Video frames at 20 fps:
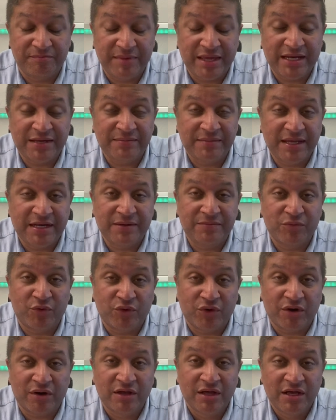many
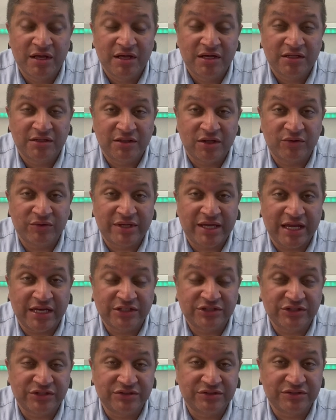more
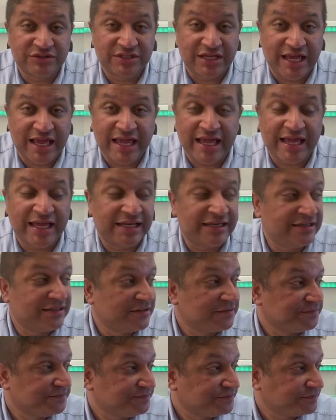locations and
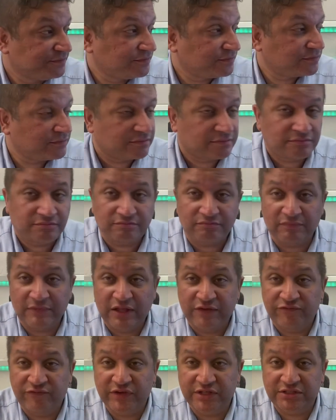
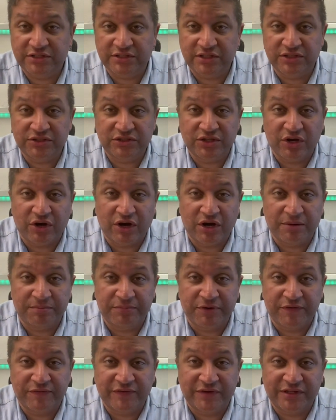it fits this car
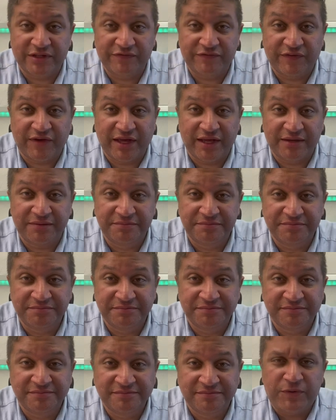perfectly fine.
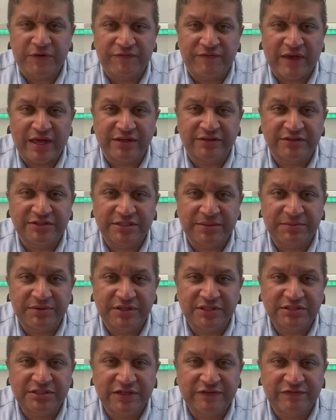Hope you found some of
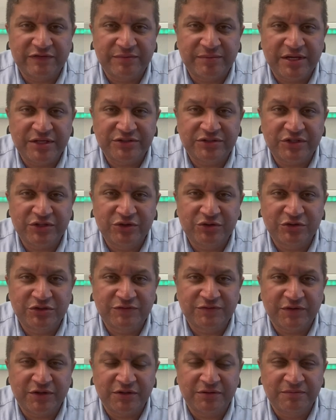this information
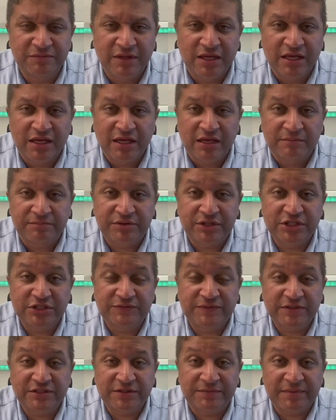useful. Please
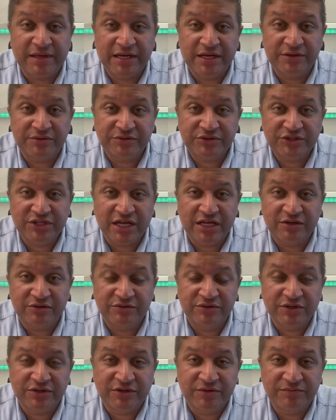visit my other
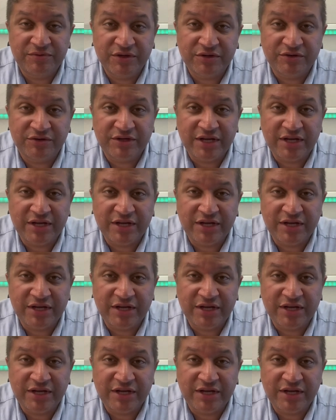channel, The Computer